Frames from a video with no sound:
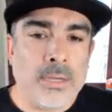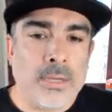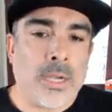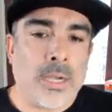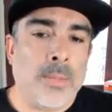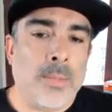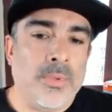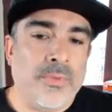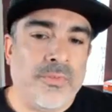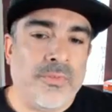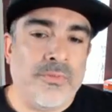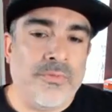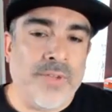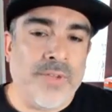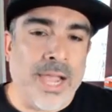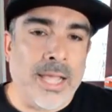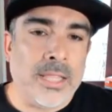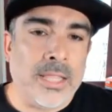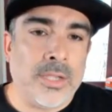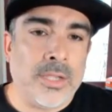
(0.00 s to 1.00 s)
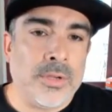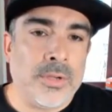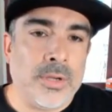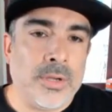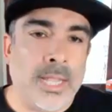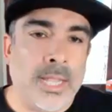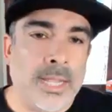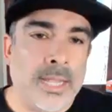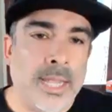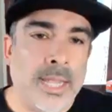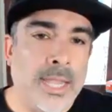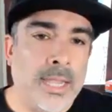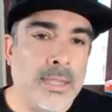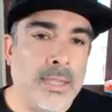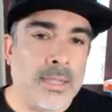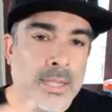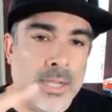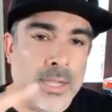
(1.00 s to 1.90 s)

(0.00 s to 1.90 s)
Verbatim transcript: coming from value and you're like, hey,